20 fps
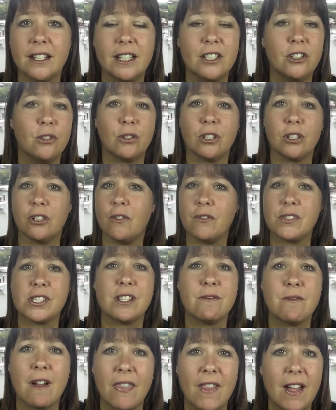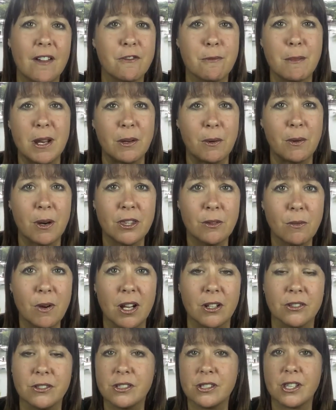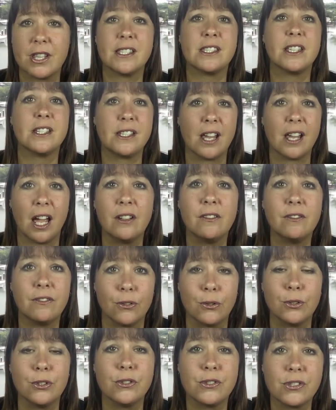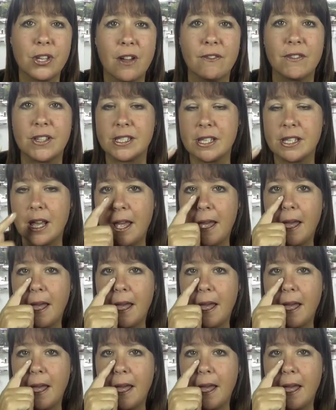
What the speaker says: You can obviously run that from anywhere in the world. So that's a done-for-you service.